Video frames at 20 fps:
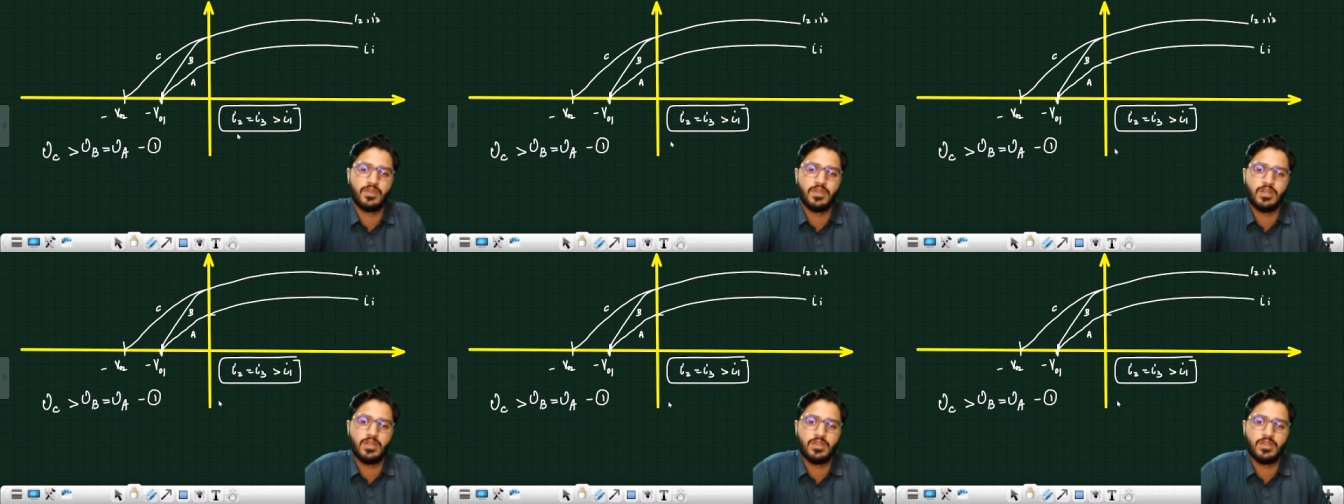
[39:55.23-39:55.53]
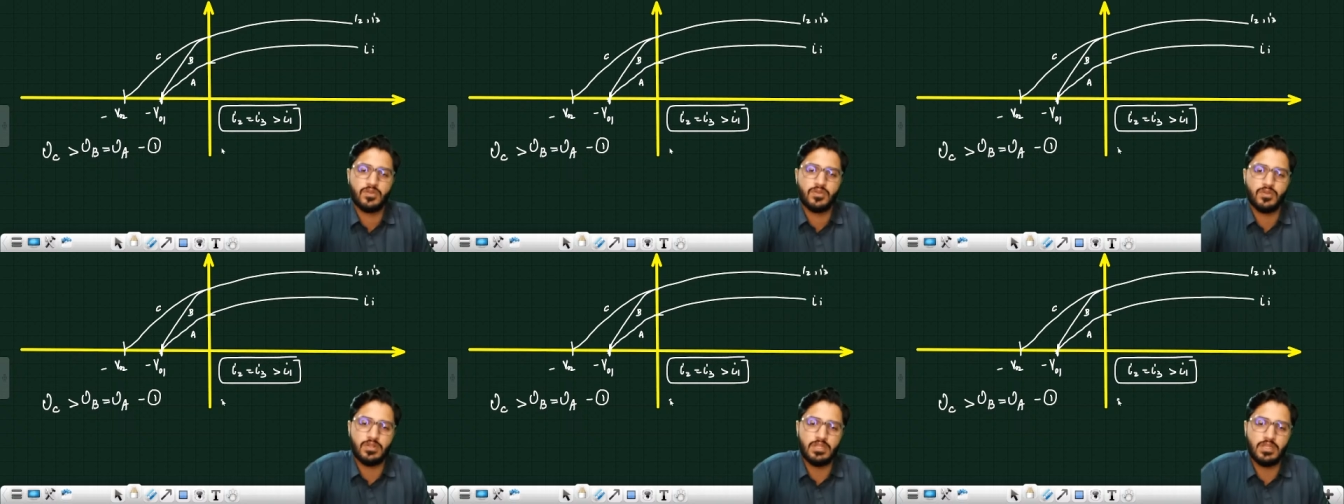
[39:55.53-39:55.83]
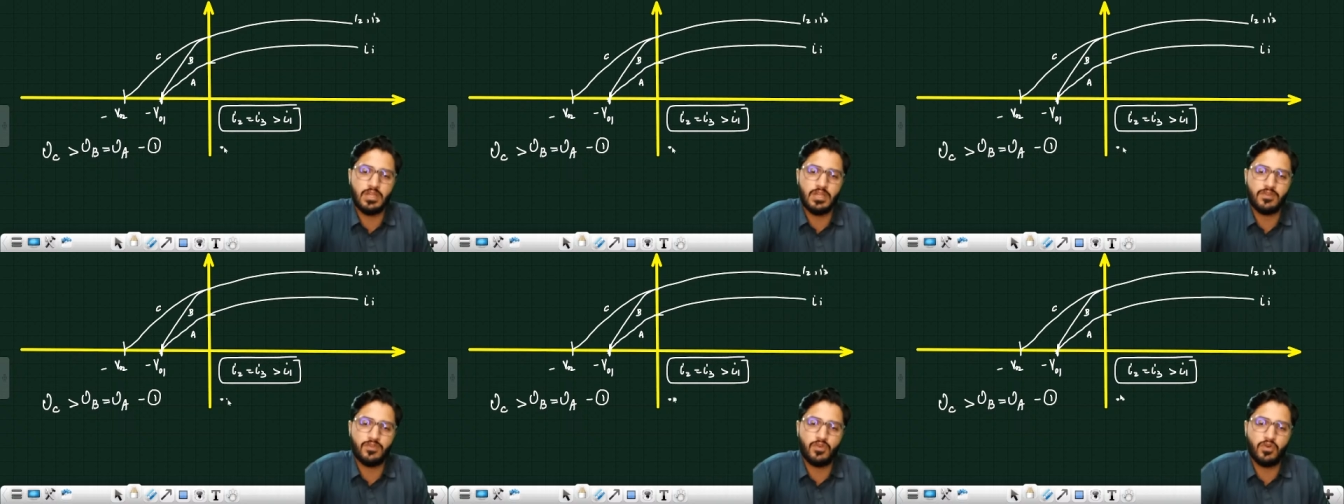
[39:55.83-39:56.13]
So
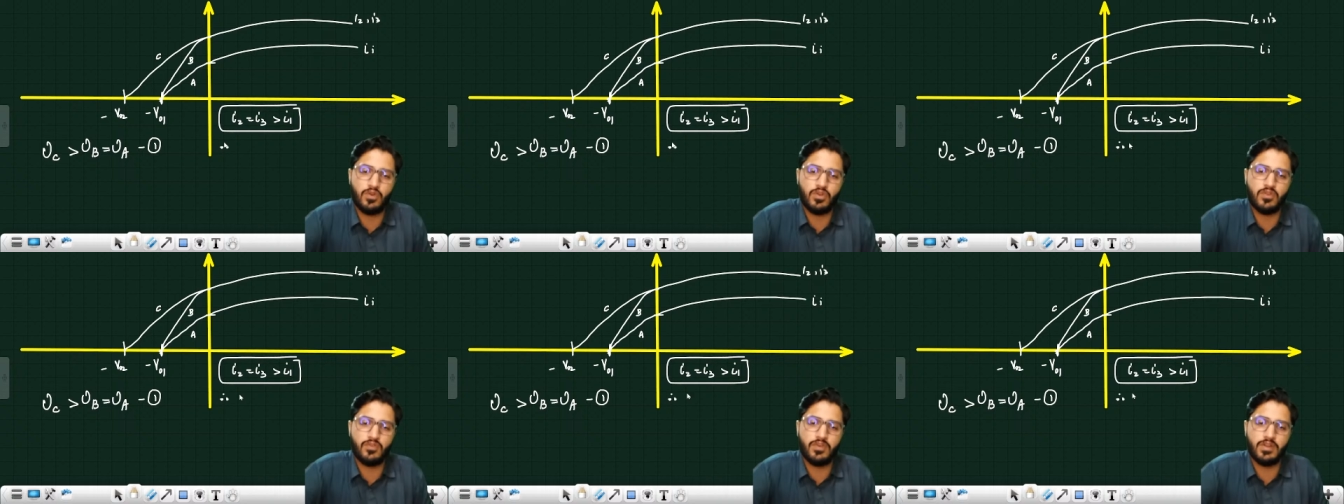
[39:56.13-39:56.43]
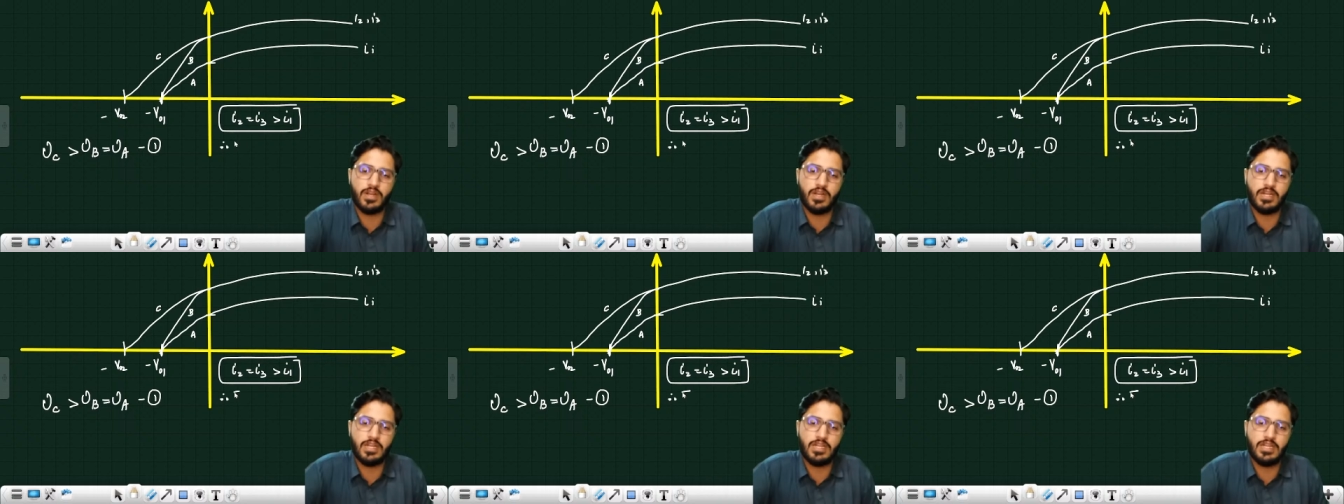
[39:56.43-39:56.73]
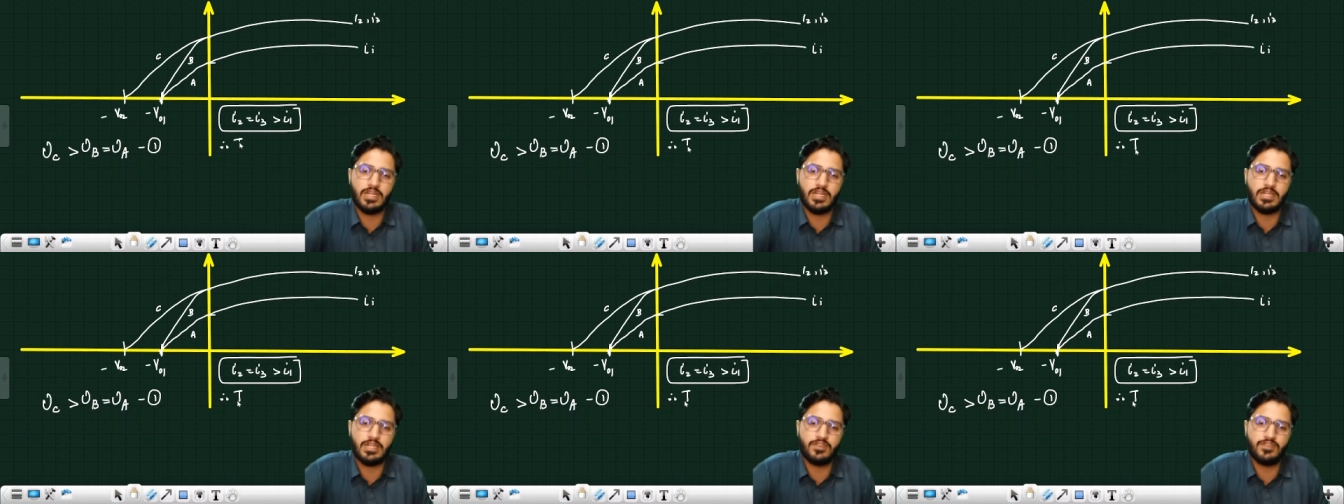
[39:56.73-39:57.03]
therefore you will write
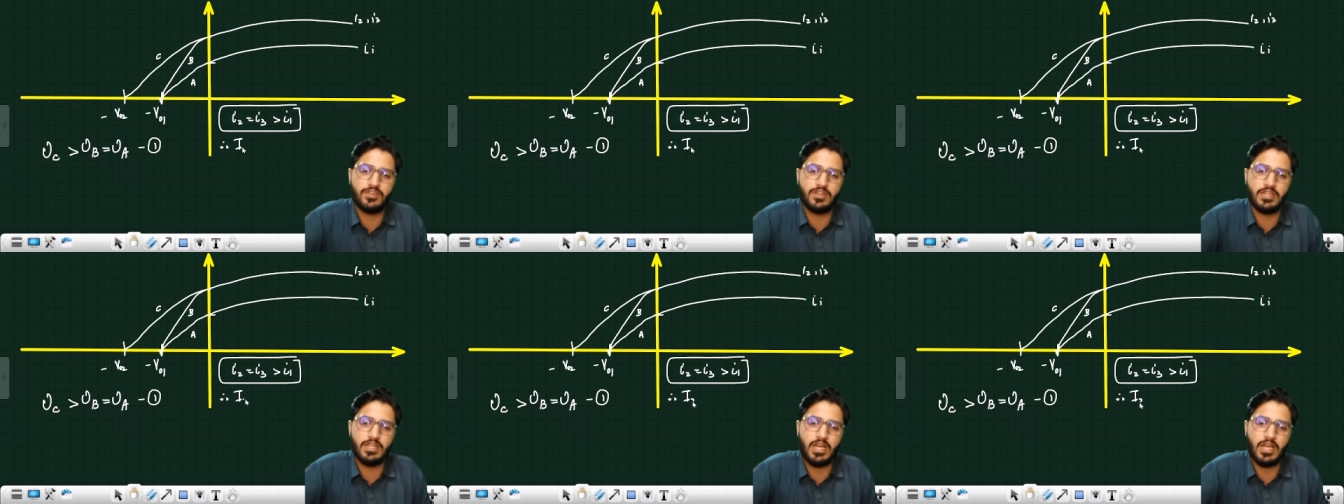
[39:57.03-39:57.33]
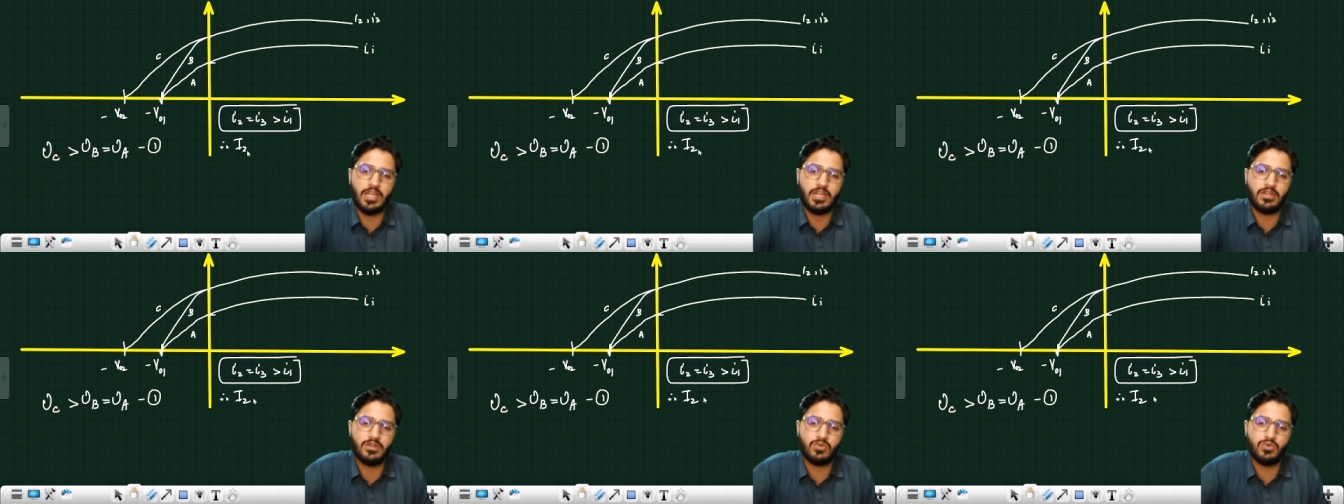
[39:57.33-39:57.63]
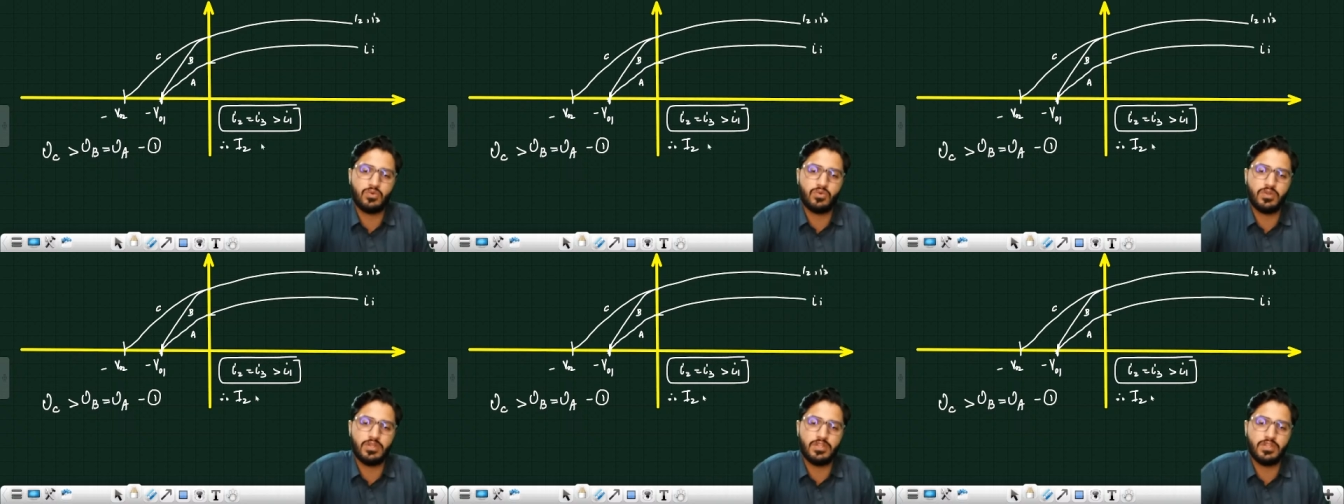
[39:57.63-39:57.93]
intensity I2